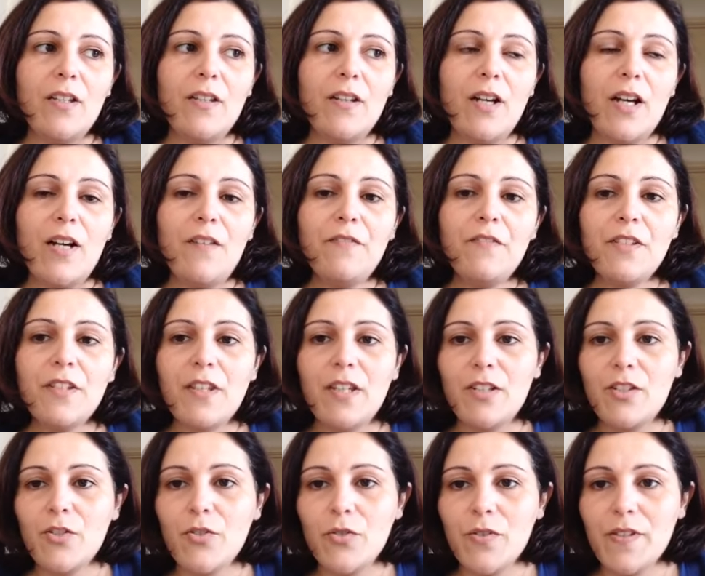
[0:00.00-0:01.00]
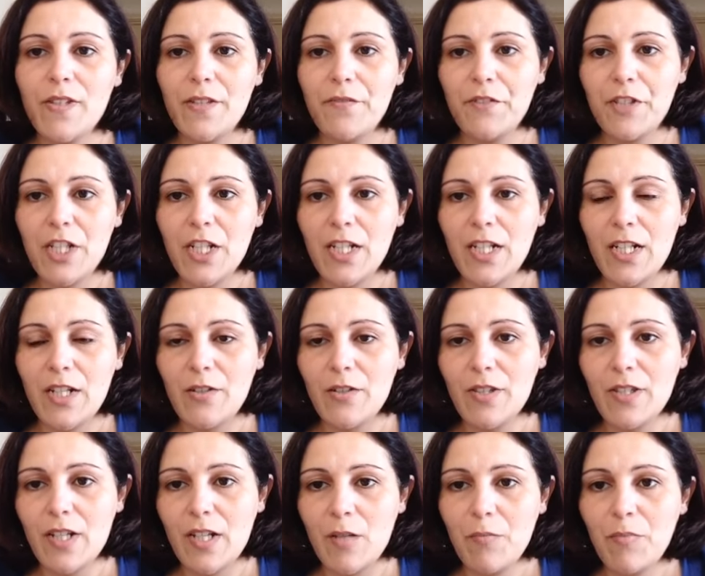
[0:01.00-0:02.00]
after that took 17
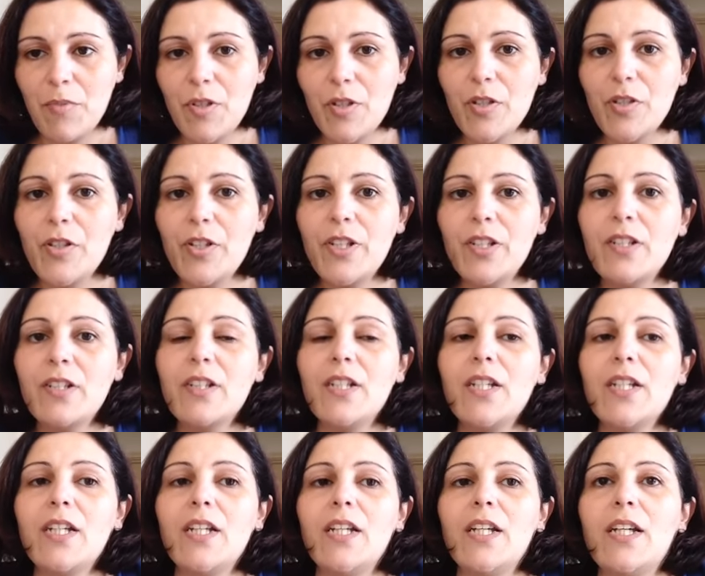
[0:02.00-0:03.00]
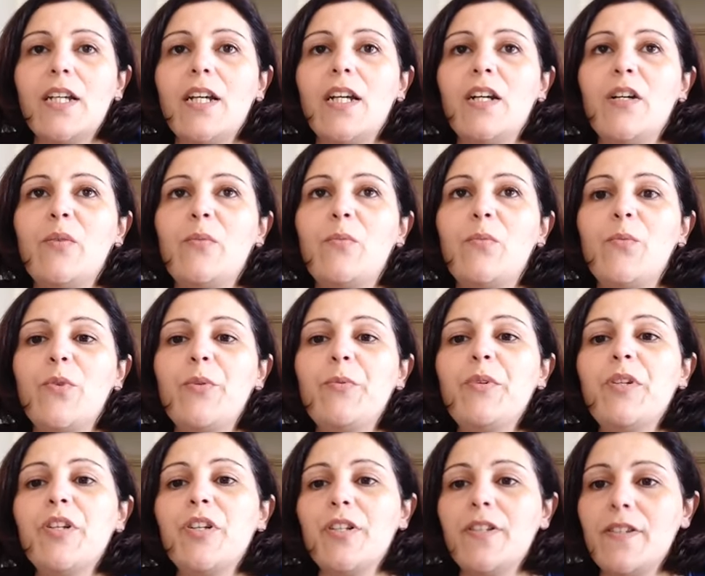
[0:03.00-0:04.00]
hours to upload, we
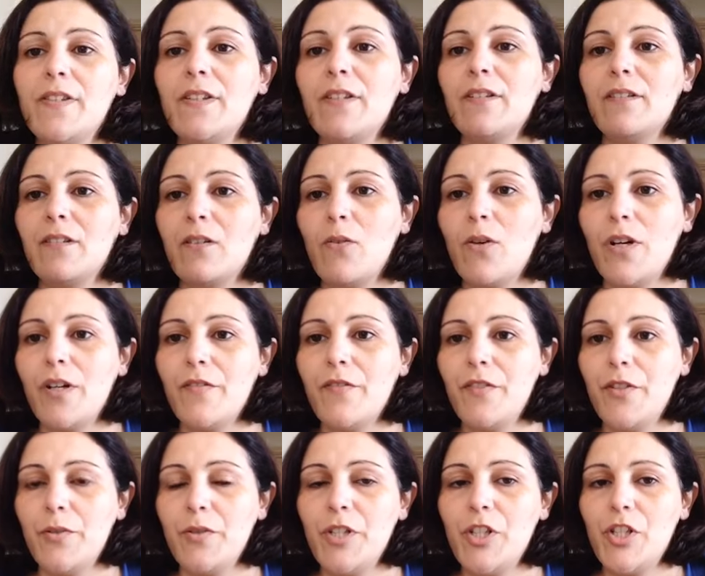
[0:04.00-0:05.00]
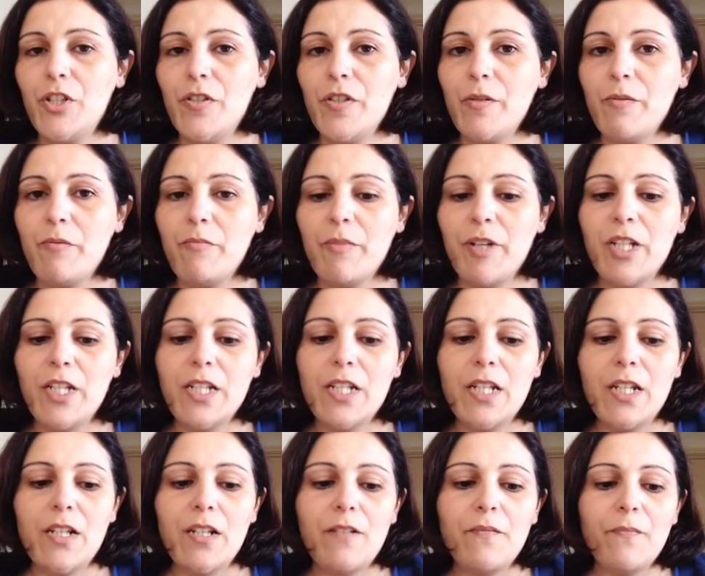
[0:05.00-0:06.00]
were noticing quite a few issues with my
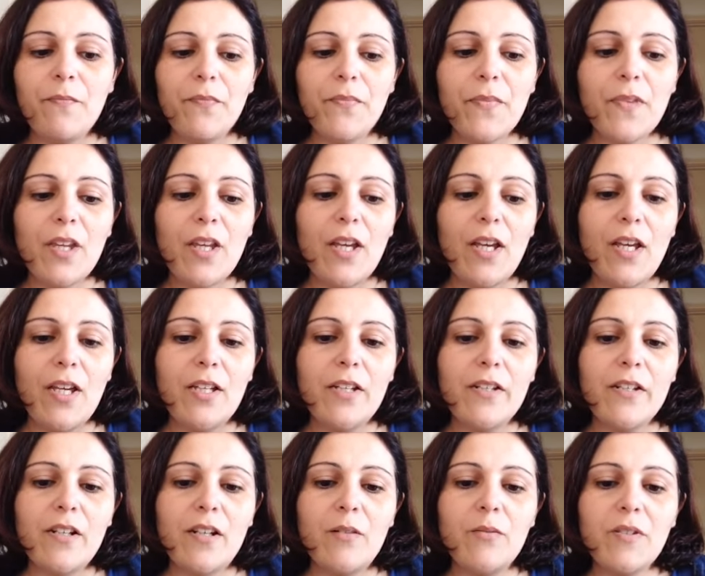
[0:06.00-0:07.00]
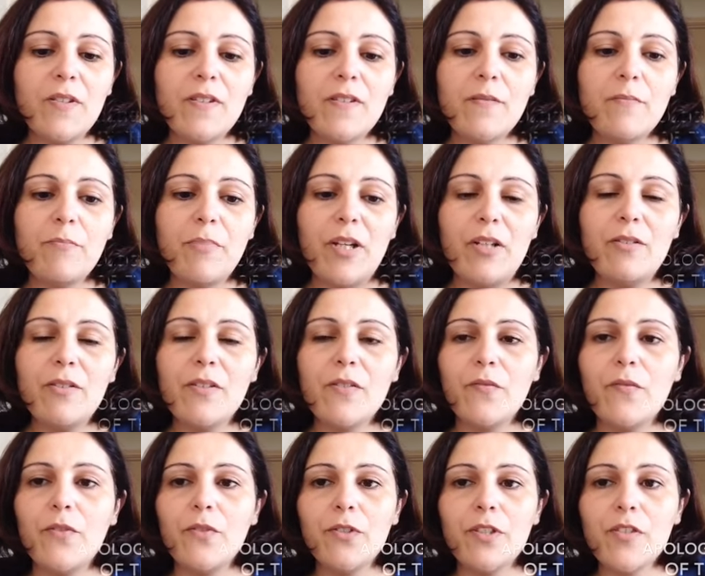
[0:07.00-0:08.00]
internet, and I was backwards
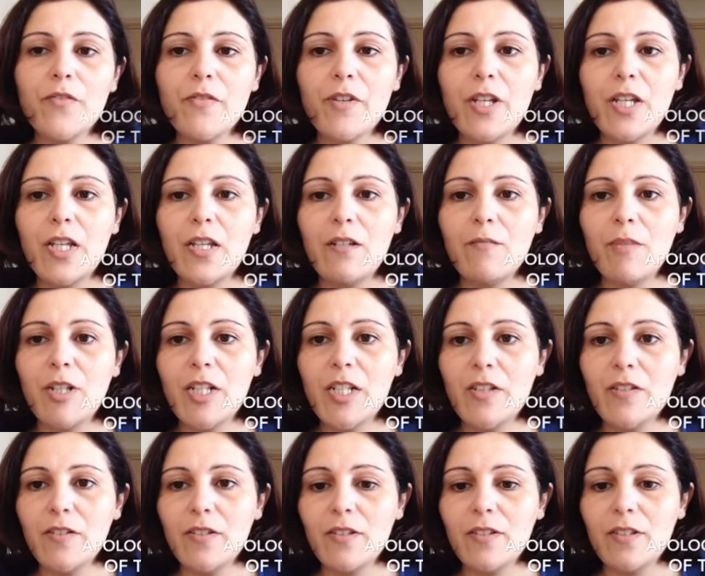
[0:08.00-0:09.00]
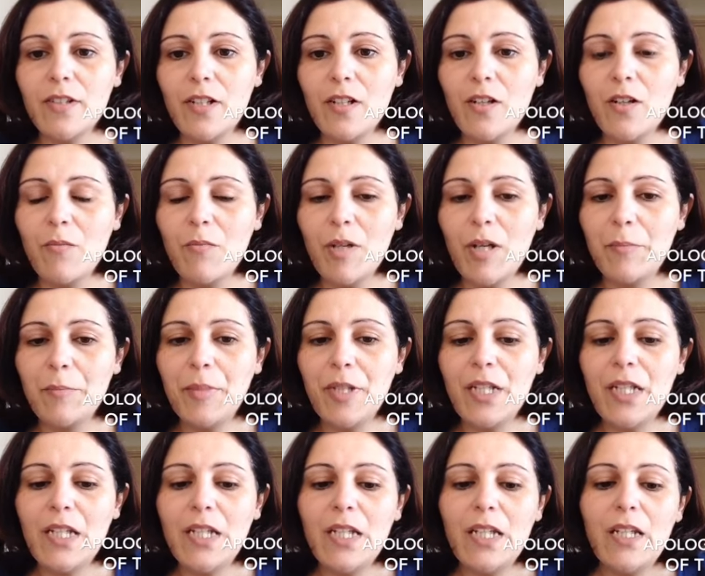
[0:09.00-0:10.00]
and forwards ringing my telecom
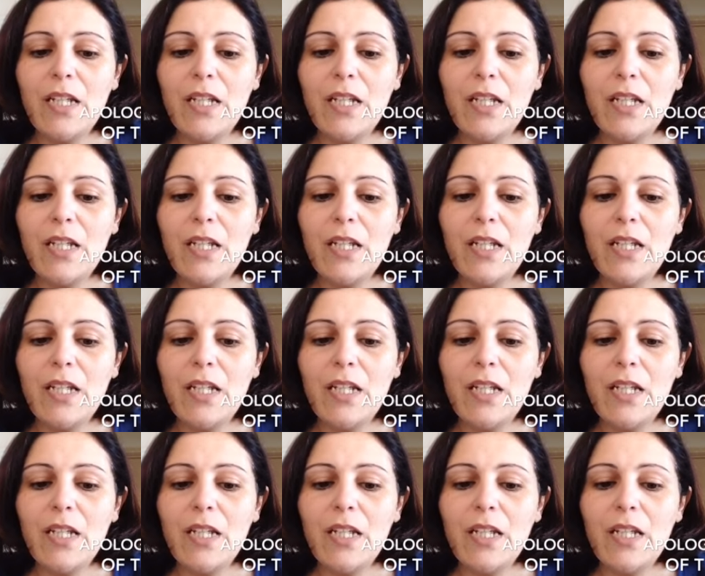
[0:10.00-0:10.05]
company,